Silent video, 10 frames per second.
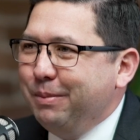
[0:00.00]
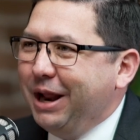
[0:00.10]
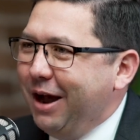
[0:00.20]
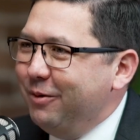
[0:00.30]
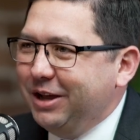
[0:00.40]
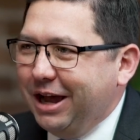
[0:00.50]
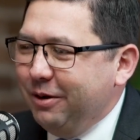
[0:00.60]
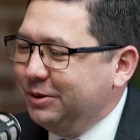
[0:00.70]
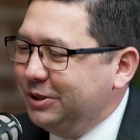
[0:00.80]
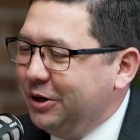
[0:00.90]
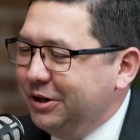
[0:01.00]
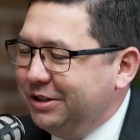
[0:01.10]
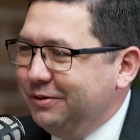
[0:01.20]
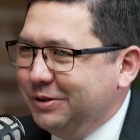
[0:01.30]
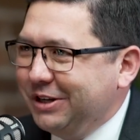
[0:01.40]
I was curious
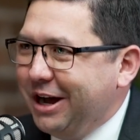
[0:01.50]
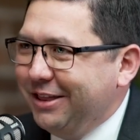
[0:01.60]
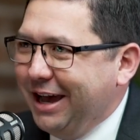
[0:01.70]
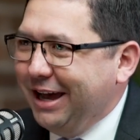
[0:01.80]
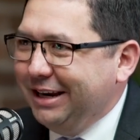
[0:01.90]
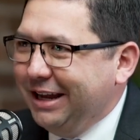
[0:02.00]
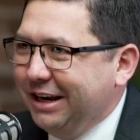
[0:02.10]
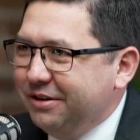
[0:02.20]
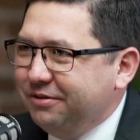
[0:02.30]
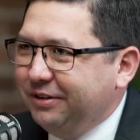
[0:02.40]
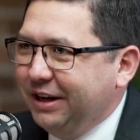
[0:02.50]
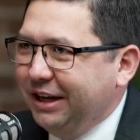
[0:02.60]
if you saw that and if